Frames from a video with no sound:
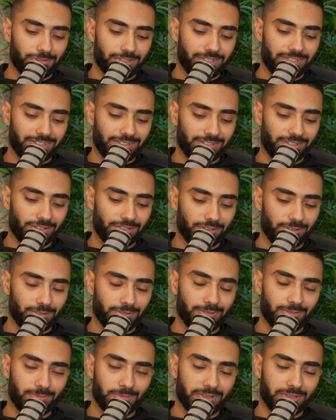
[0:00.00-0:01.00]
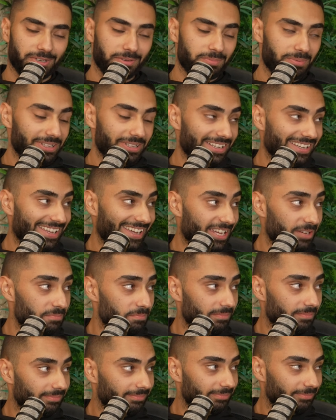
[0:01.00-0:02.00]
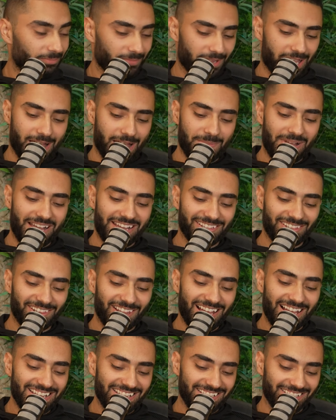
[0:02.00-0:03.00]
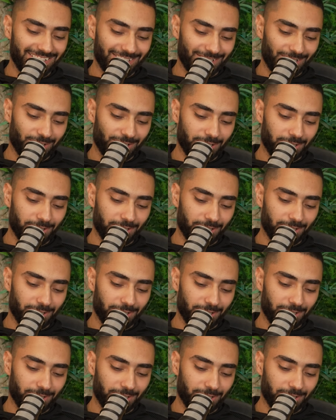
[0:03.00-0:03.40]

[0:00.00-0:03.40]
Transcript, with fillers: Right, so we're going to play a game. Am I Lying? It's